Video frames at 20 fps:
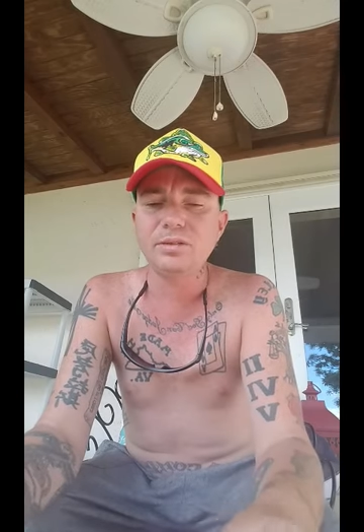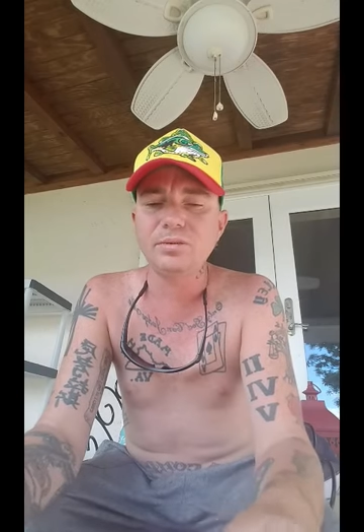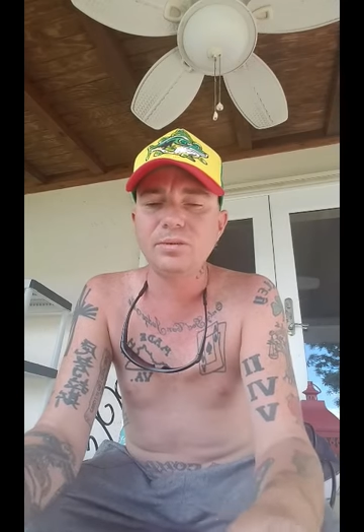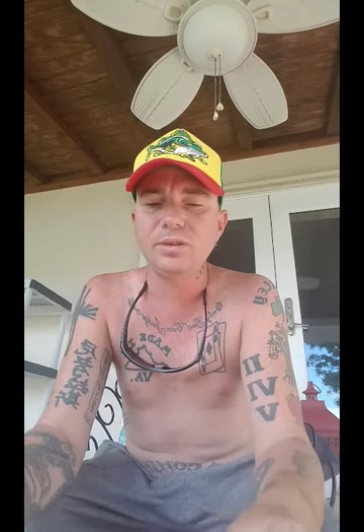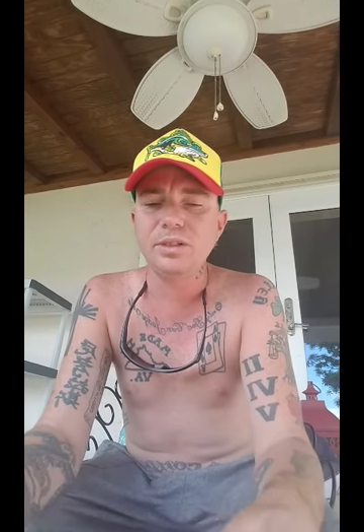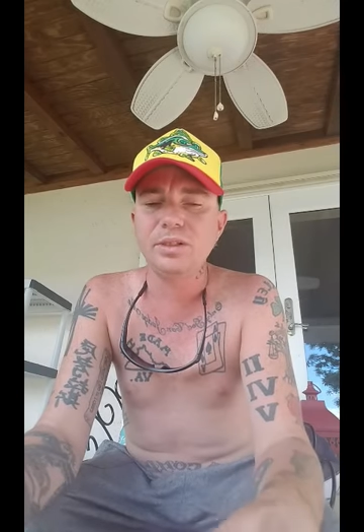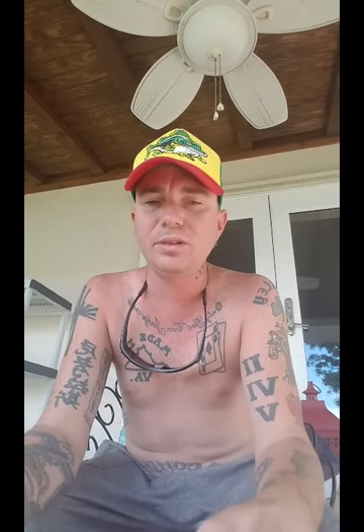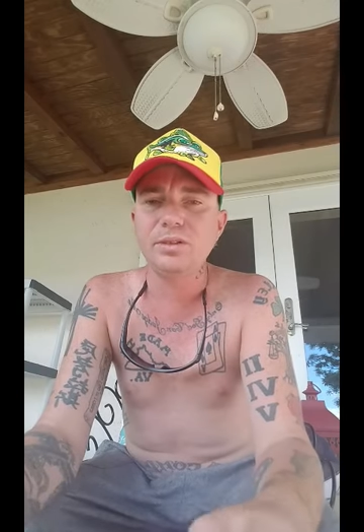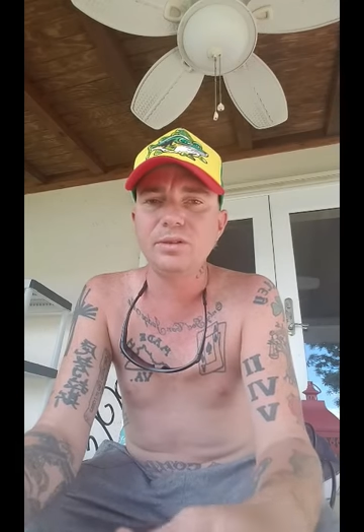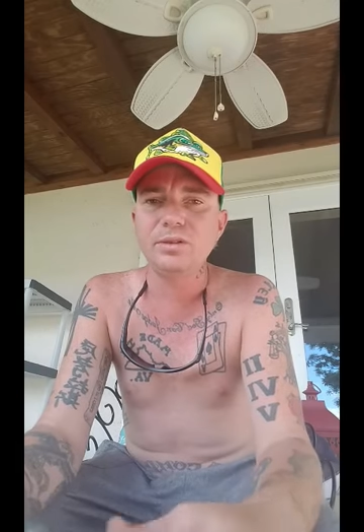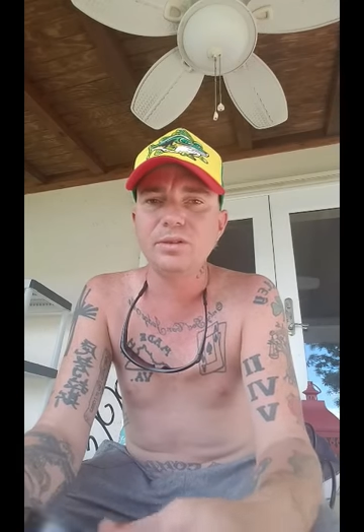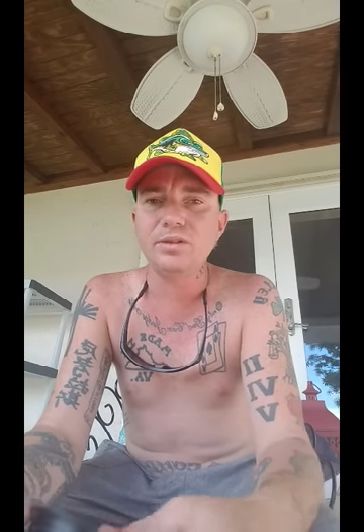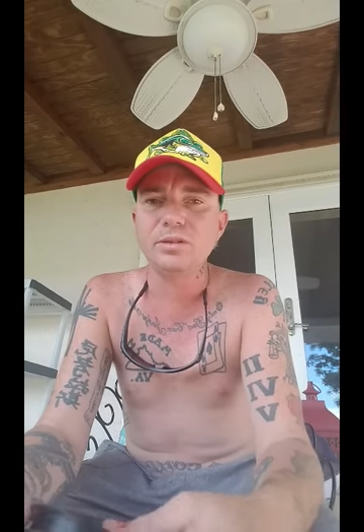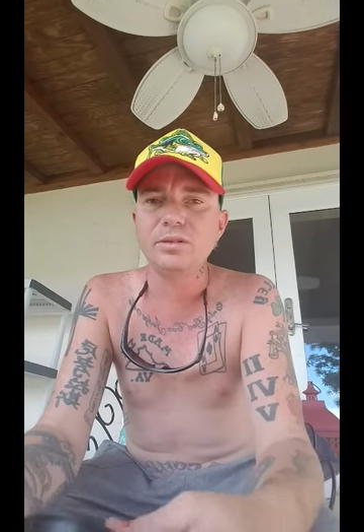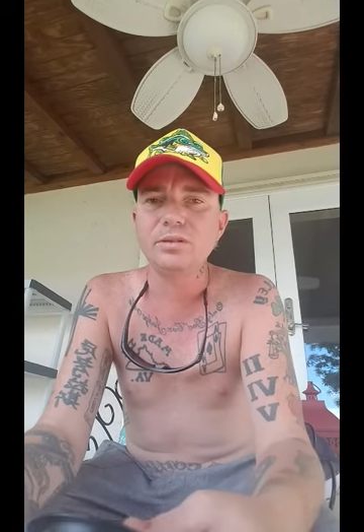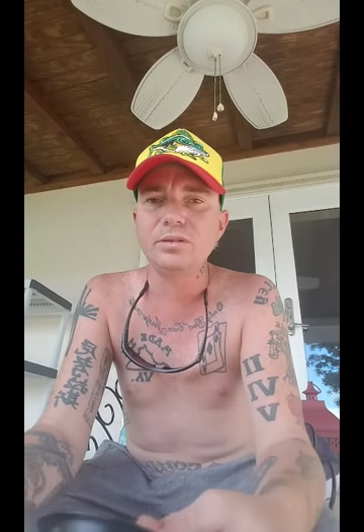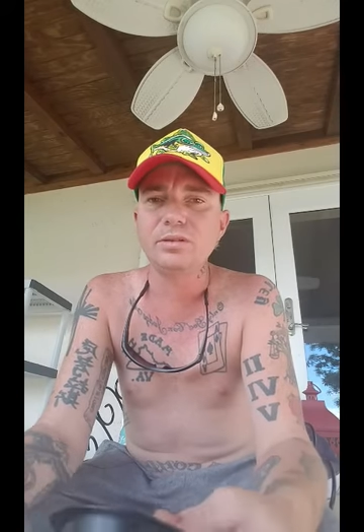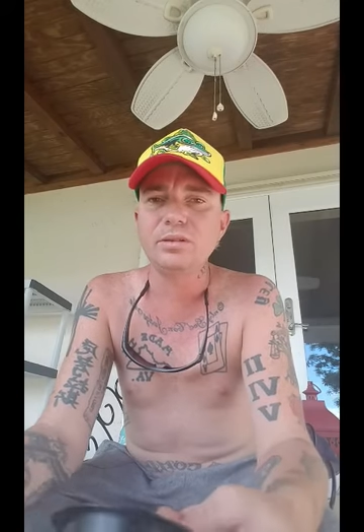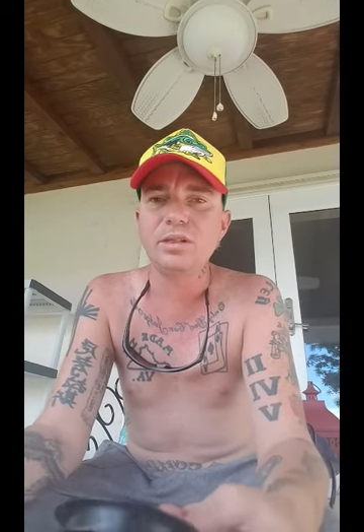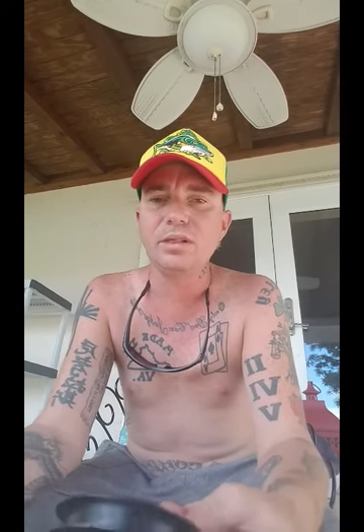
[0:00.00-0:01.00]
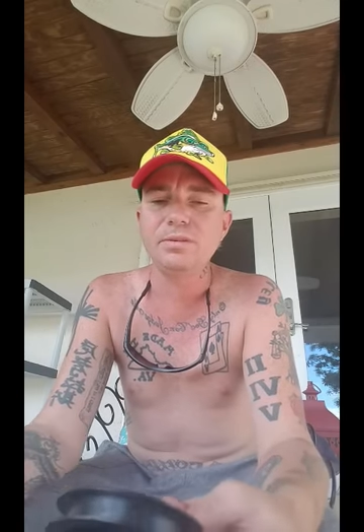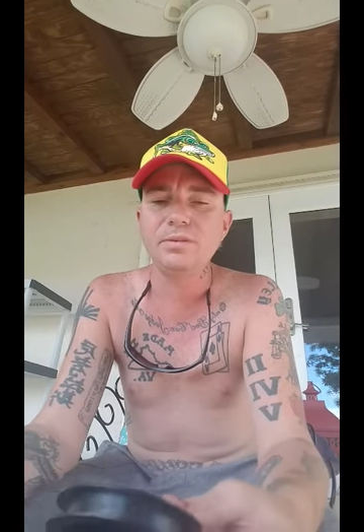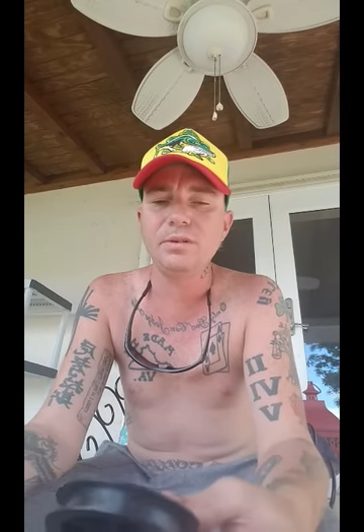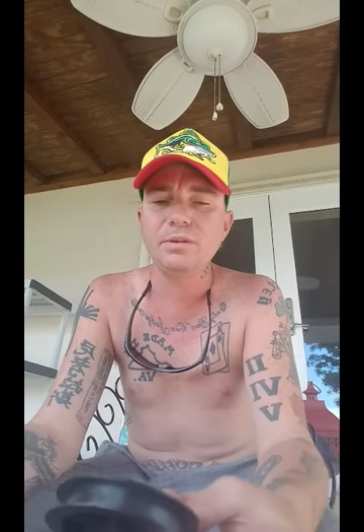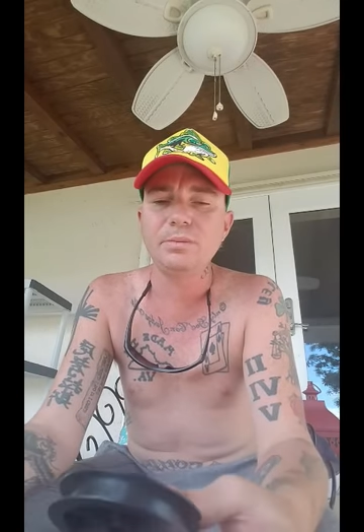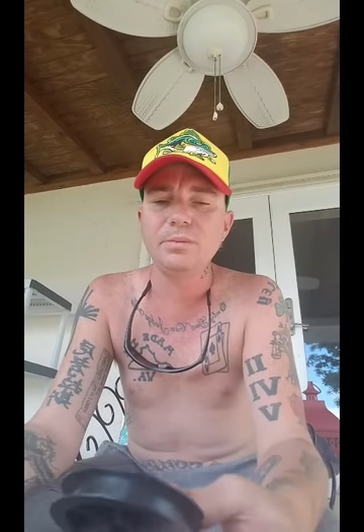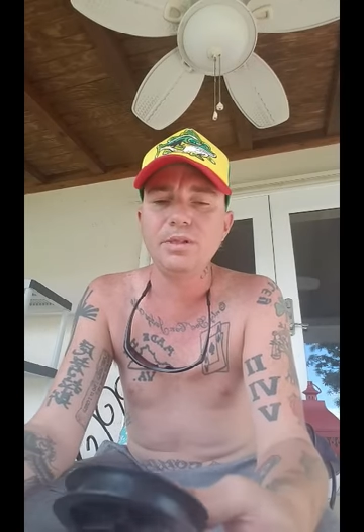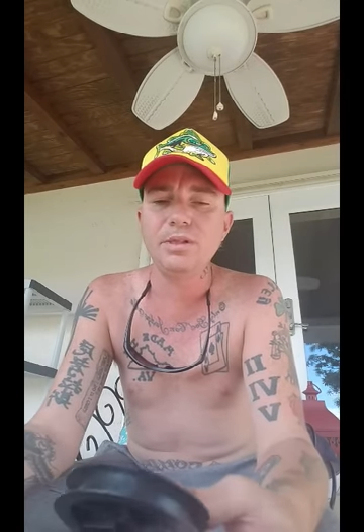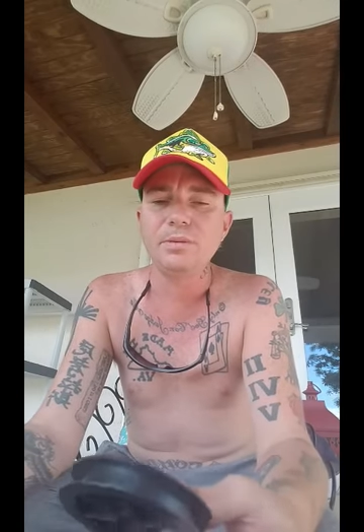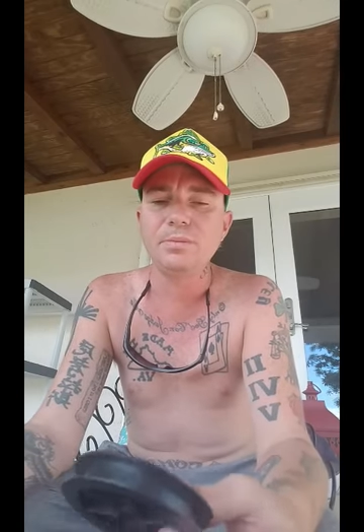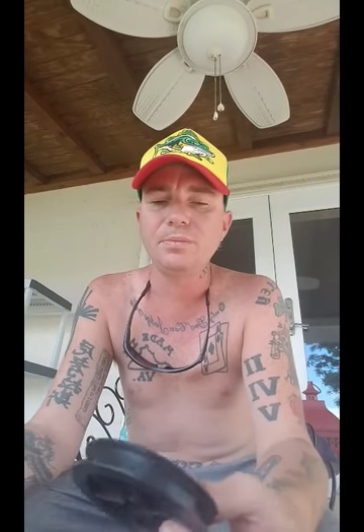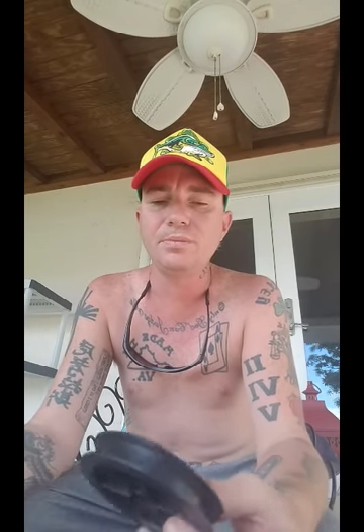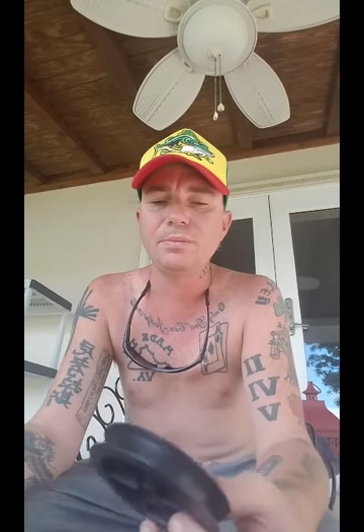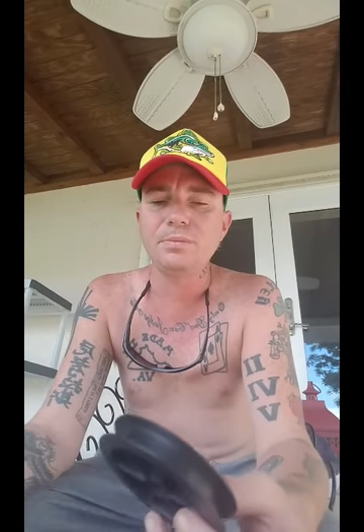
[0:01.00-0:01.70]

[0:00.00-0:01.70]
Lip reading: What are you doing? Give it to me.